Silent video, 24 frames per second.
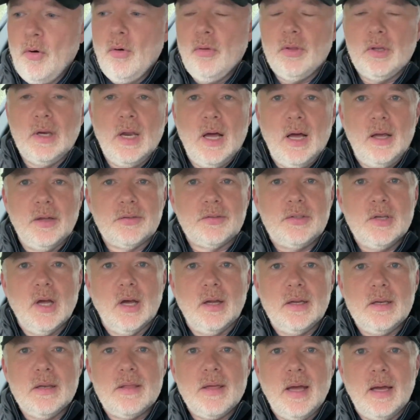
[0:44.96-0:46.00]
the last
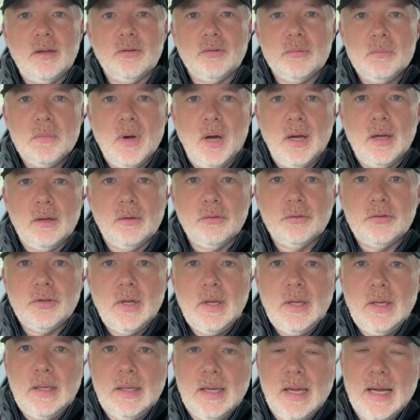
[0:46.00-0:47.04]
9,000 miles.
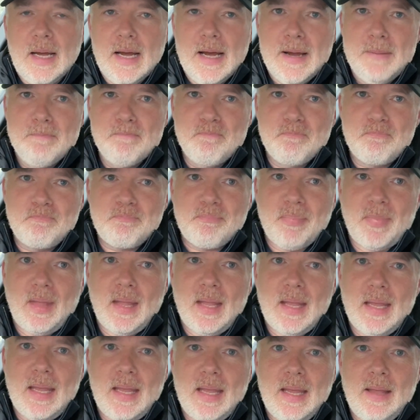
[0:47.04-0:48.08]

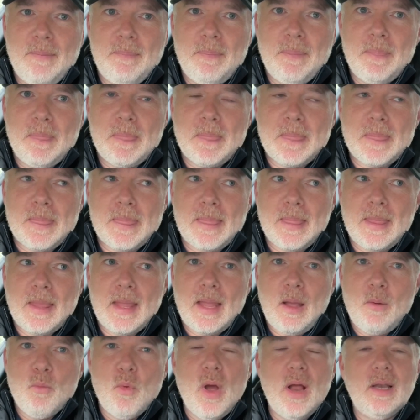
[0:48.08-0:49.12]

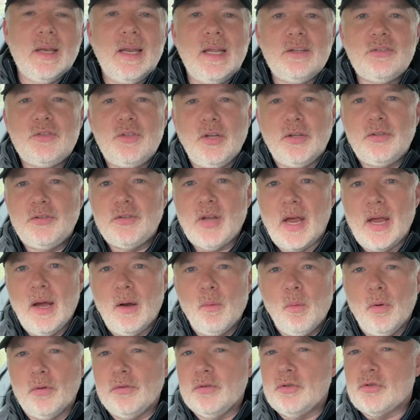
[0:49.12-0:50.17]
Well, let's just say I
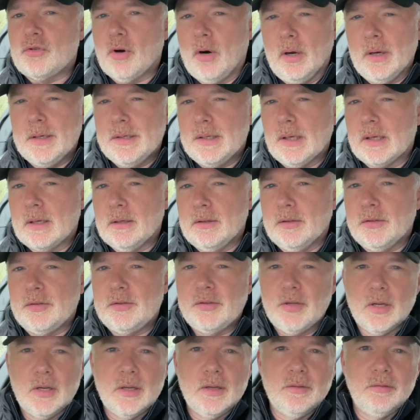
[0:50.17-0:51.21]
wasn't trying to
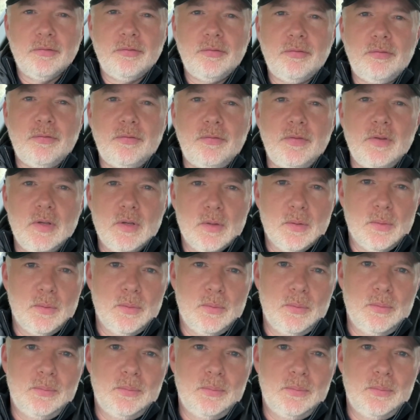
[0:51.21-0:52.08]
conserve fuel.